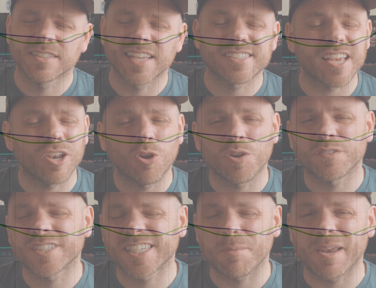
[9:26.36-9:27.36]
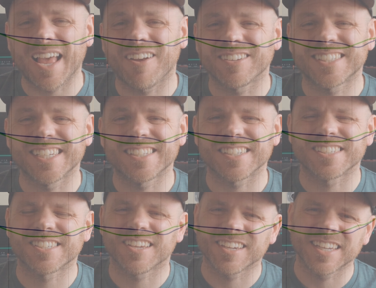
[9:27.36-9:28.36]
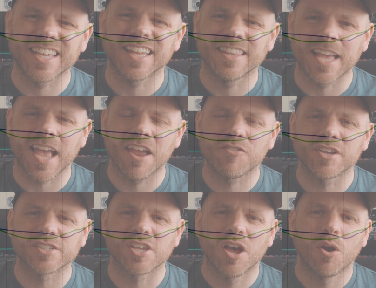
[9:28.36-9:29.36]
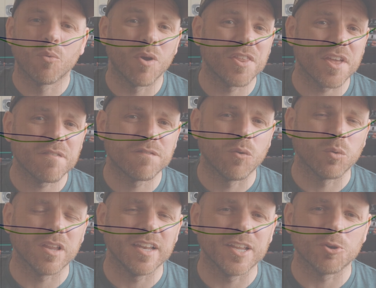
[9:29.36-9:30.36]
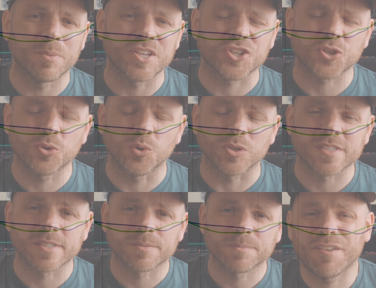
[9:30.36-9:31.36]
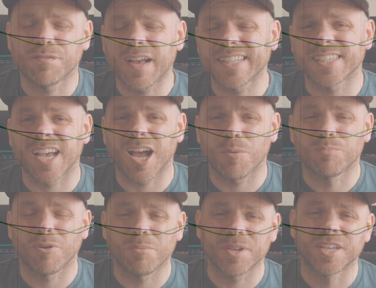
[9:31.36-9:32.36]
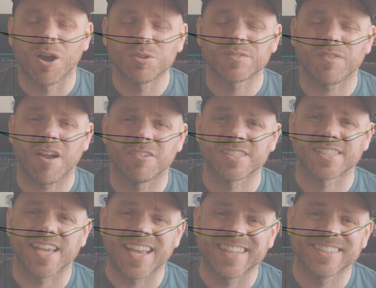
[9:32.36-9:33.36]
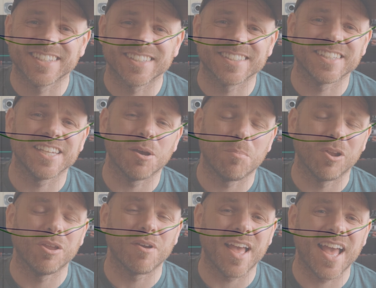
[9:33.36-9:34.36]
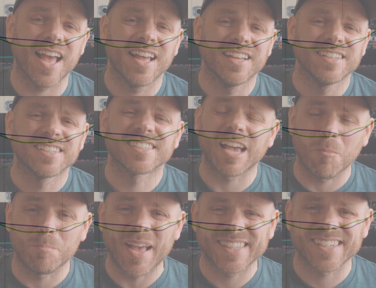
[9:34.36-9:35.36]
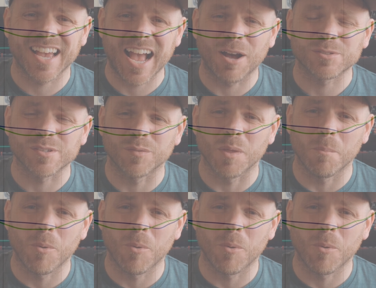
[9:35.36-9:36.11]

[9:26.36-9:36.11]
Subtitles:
there's a lot of similarities, certainly in the areas where they fall a little bit short. In fact, I'd probably go as far as saying that the Apollo Air sound better out of the